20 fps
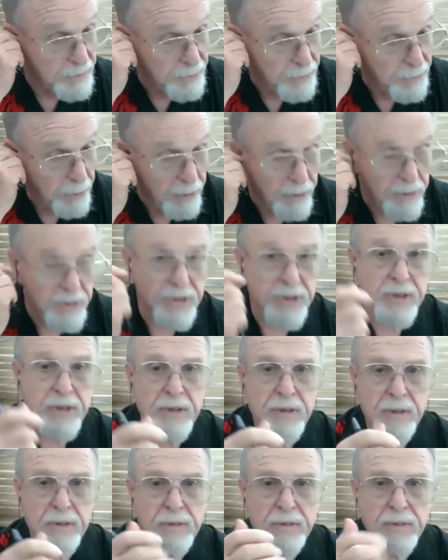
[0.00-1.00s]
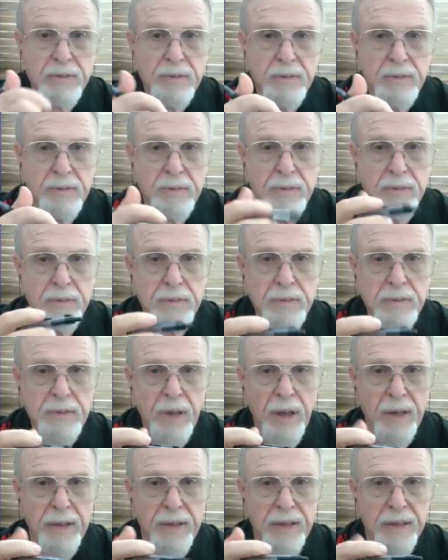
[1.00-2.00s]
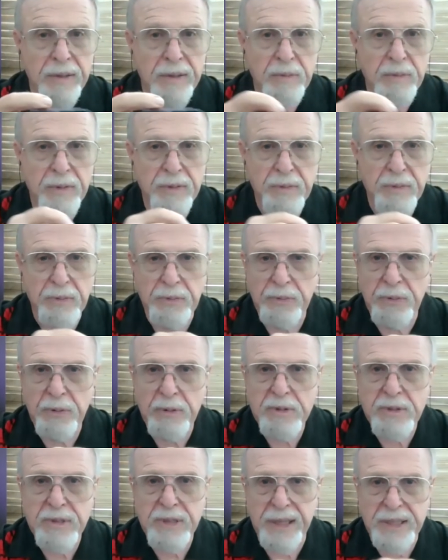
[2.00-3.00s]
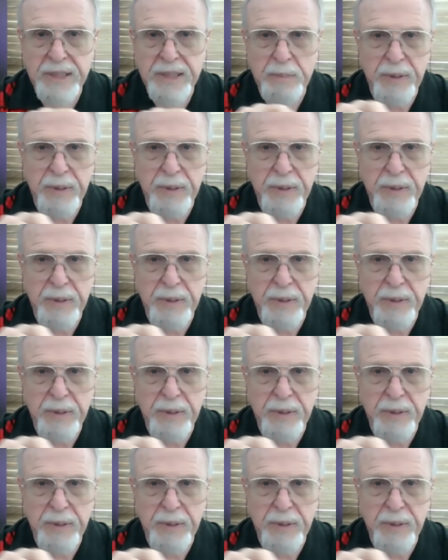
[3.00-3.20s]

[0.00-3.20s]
first, I think what first has